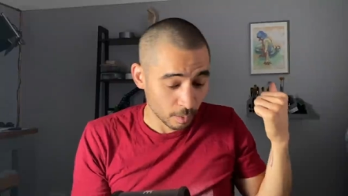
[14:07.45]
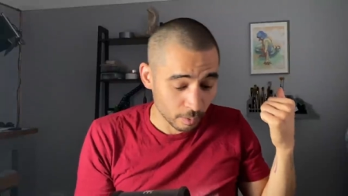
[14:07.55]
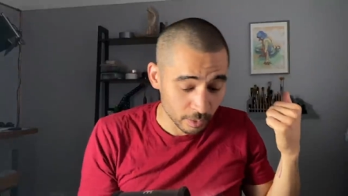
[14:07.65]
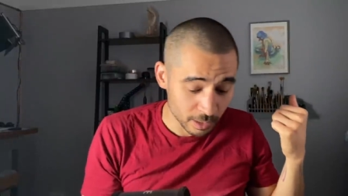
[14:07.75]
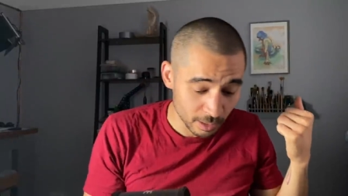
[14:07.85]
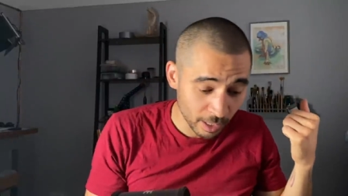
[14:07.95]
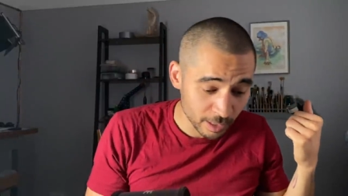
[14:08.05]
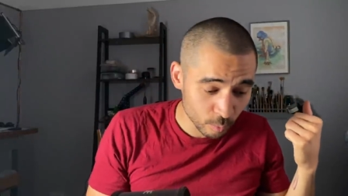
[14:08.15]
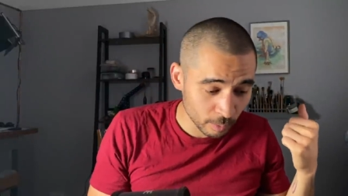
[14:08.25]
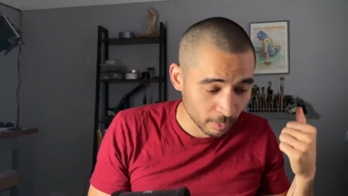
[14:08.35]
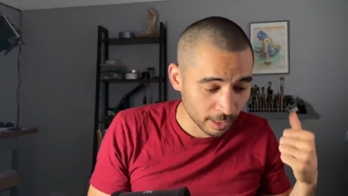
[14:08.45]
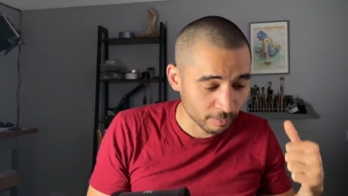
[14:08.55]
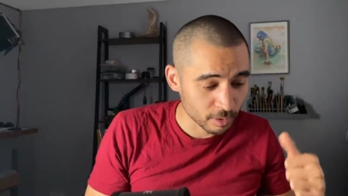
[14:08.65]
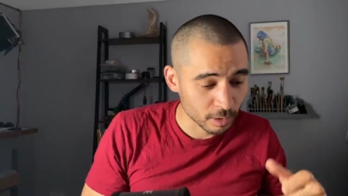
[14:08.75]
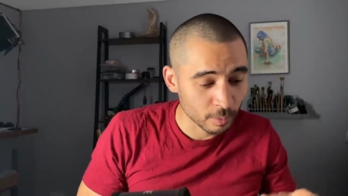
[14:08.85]
On the sides, we might
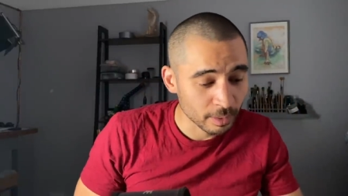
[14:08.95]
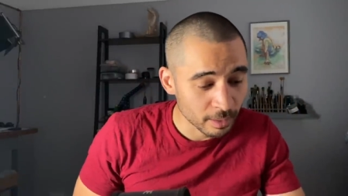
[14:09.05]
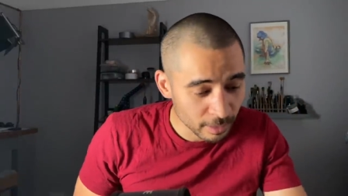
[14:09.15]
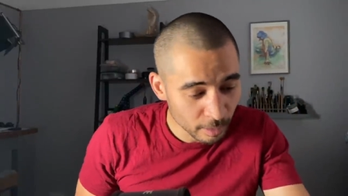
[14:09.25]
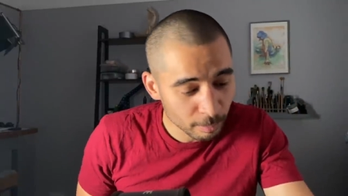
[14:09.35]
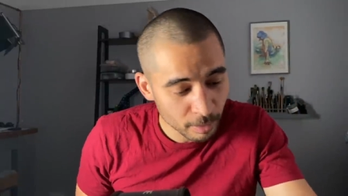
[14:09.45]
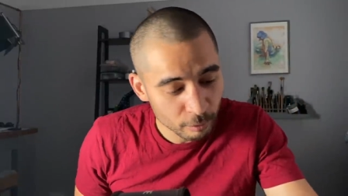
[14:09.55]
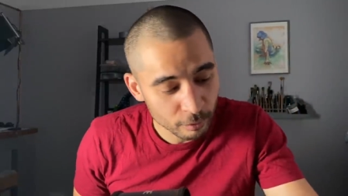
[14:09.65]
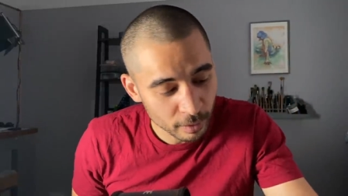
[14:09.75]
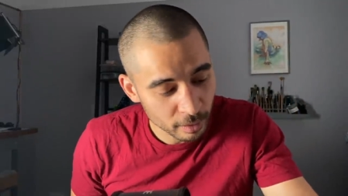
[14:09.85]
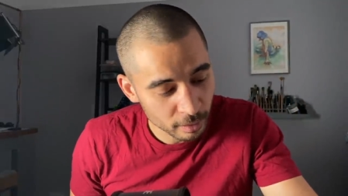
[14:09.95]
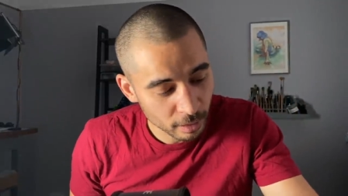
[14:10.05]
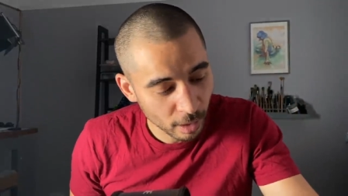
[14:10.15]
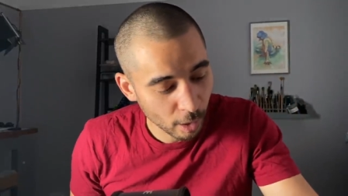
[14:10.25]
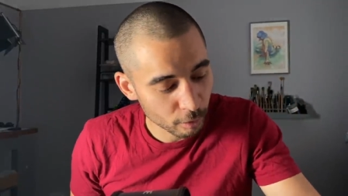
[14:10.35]
have to go a little bit further,
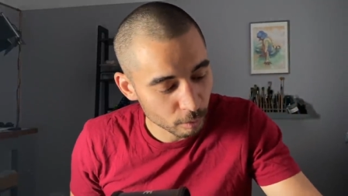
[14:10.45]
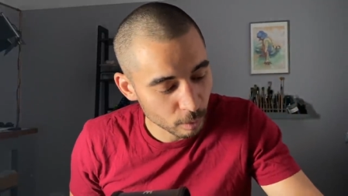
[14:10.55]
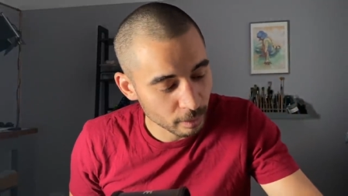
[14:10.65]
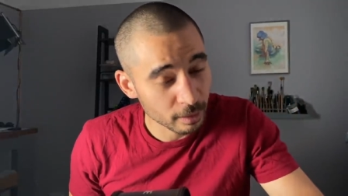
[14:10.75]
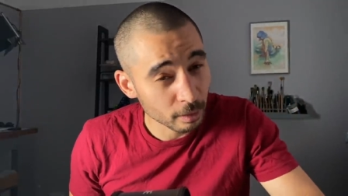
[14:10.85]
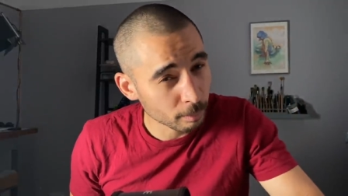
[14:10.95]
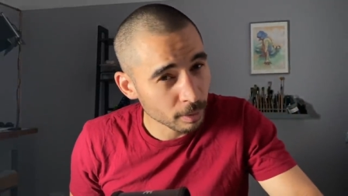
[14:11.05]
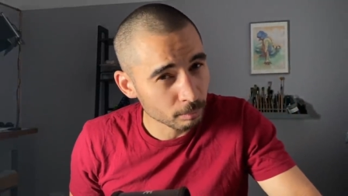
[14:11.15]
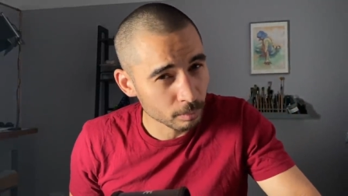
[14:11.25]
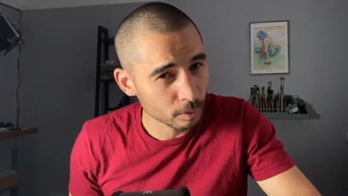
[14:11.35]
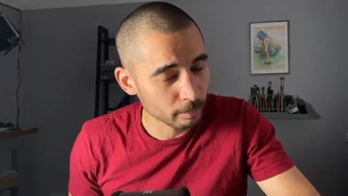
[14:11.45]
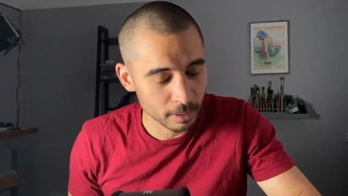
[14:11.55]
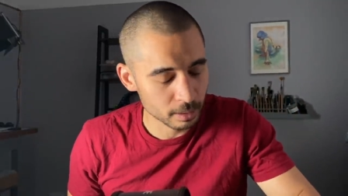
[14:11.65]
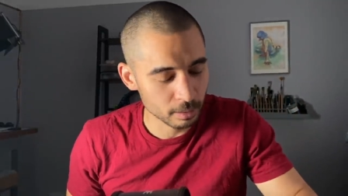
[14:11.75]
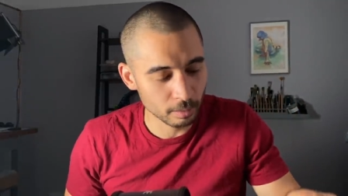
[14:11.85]
cut through a little bit more,
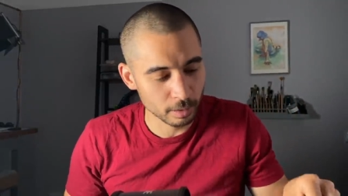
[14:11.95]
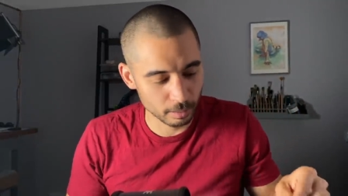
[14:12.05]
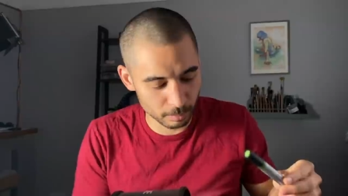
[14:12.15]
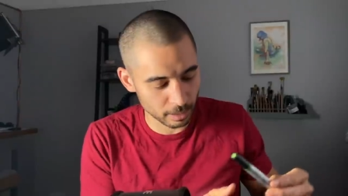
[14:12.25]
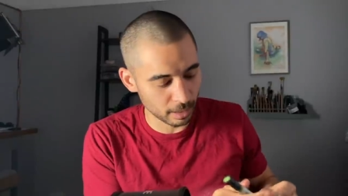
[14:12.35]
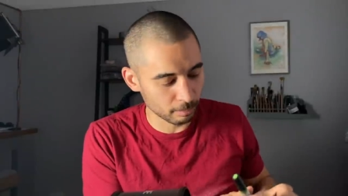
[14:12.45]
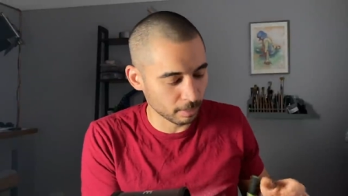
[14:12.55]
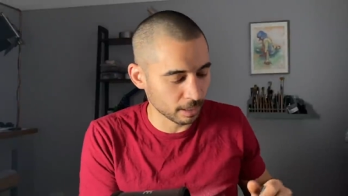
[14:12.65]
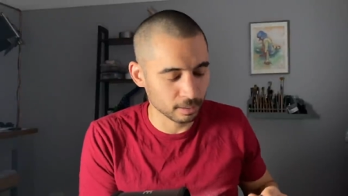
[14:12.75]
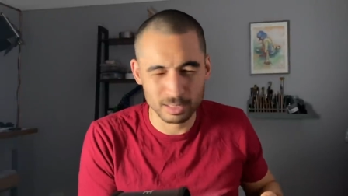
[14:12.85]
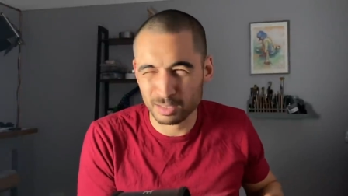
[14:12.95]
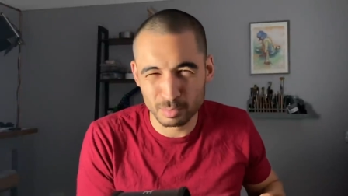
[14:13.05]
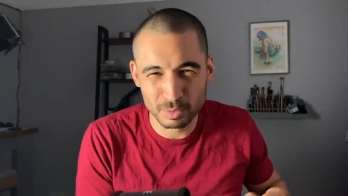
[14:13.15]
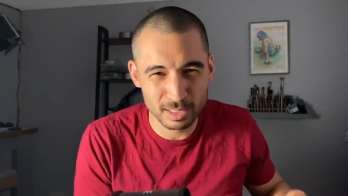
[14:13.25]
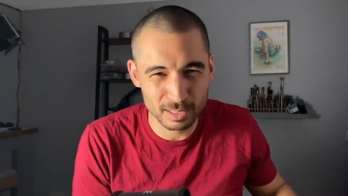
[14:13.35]
but it's not gonna be that bad because
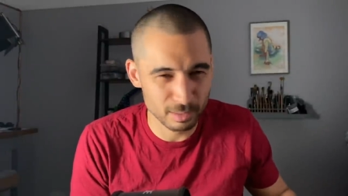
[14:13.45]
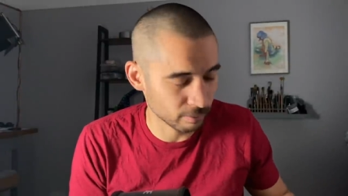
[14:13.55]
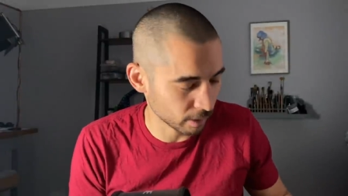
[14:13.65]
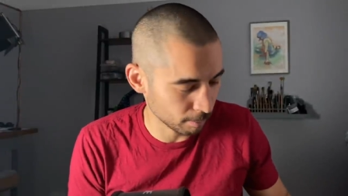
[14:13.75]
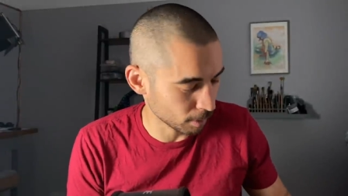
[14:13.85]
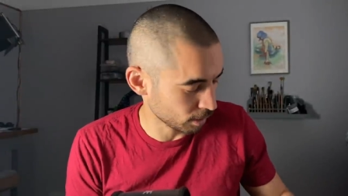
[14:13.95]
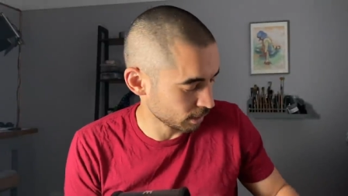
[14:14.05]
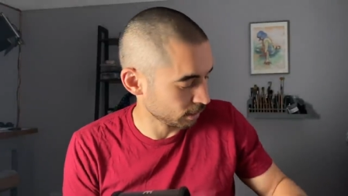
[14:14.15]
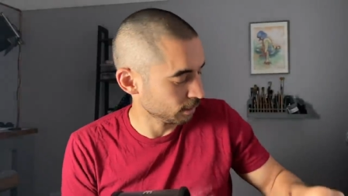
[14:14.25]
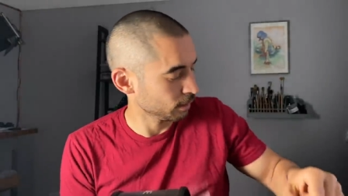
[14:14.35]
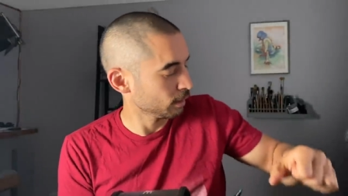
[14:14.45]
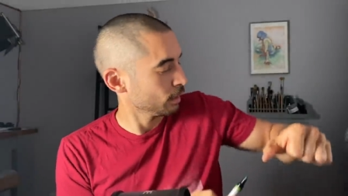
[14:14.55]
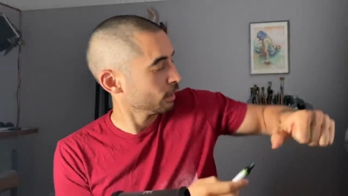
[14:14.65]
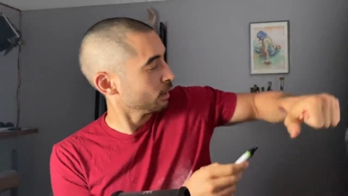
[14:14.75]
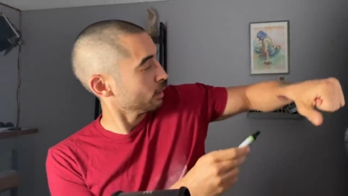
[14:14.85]
the wrist is very boxy.
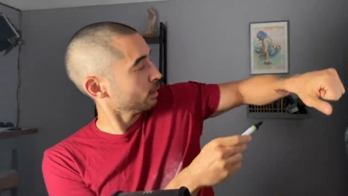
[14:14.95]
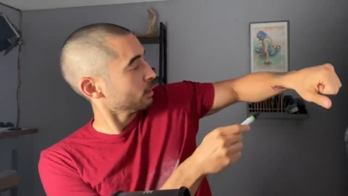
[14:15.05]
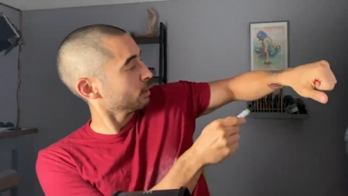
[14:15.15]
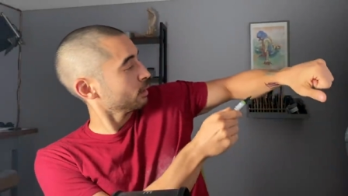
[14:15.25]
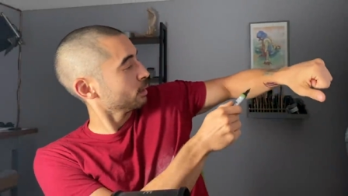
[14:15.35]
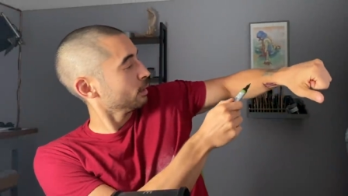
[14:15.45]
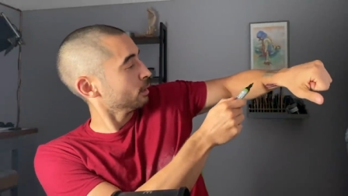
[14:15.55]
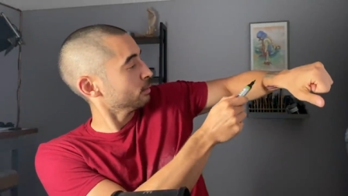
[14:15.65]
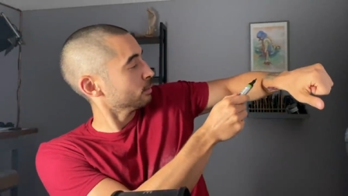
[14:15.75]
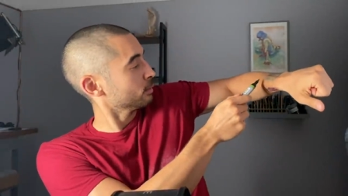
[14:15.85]
You know,